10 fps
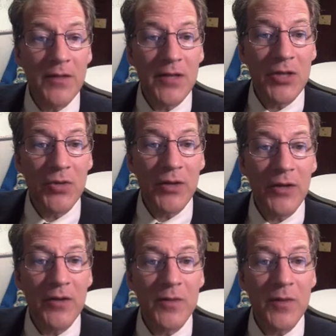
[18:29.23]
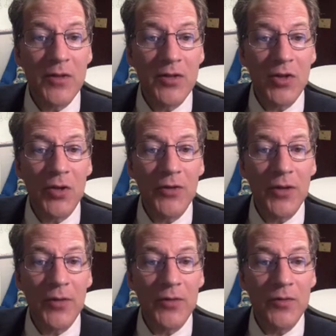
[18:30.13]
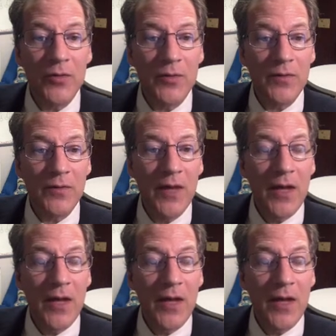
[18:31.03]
sexual harassment, assault, and other forms of